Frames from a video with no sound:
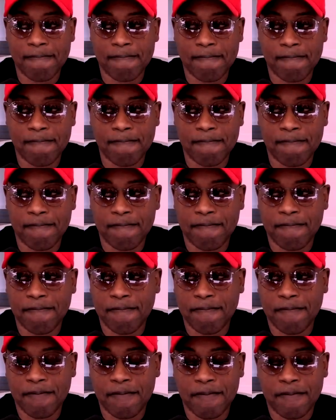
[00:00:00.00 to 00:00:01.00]

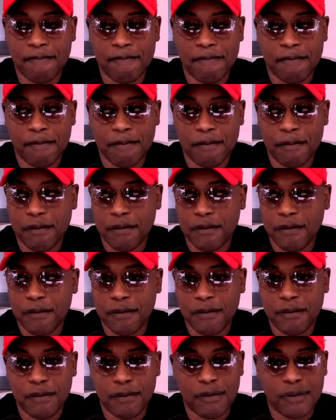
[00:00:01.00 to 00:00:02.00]

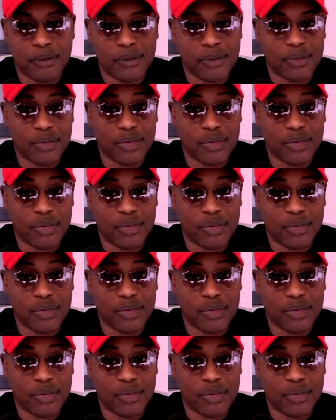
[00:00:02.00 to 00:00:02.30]
Nobody speaks.